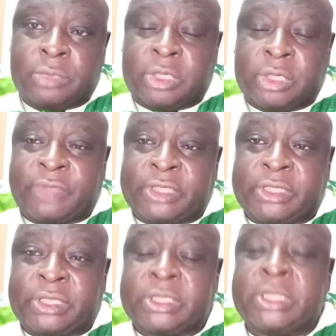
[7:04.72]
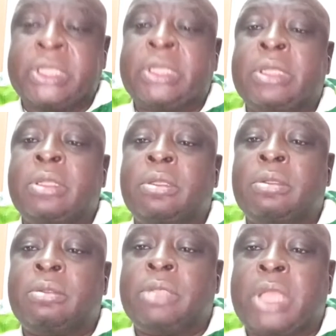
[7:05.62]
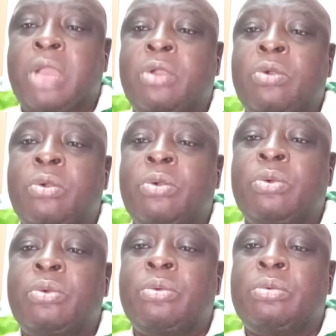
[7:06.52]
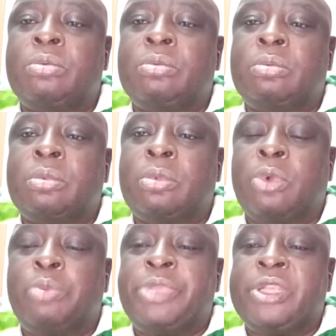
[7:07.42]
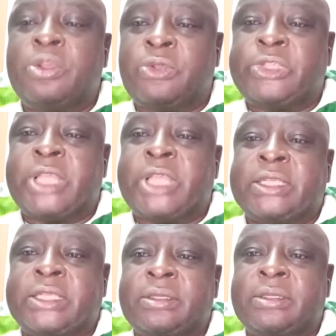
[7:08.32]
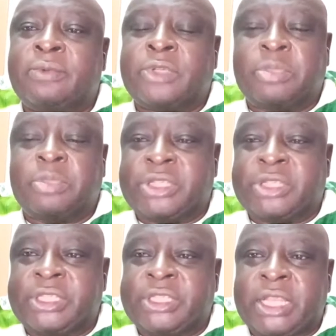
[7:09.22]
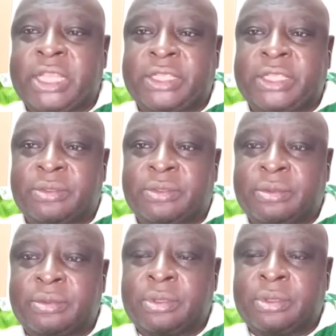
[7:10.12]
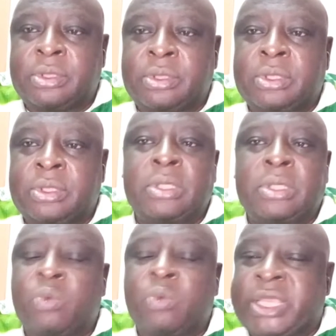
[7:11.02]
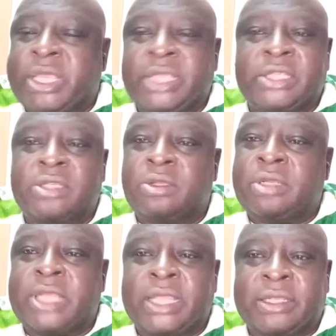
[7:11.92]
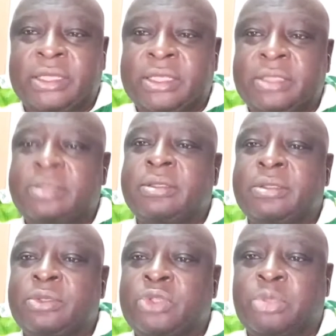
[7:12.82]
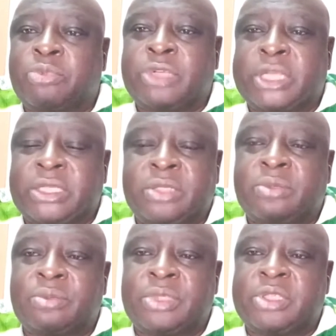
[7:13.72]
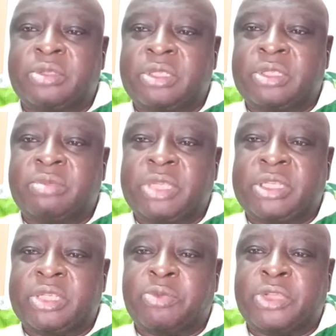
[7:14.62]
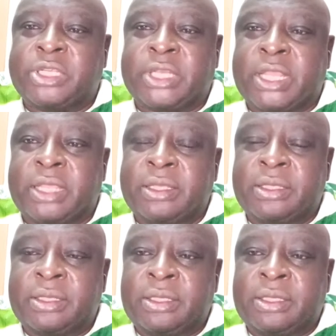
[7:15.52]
Rivers State. Now, Obi knows that for the presidential election, Wike is not likely to support Atiku. He's made this point clear.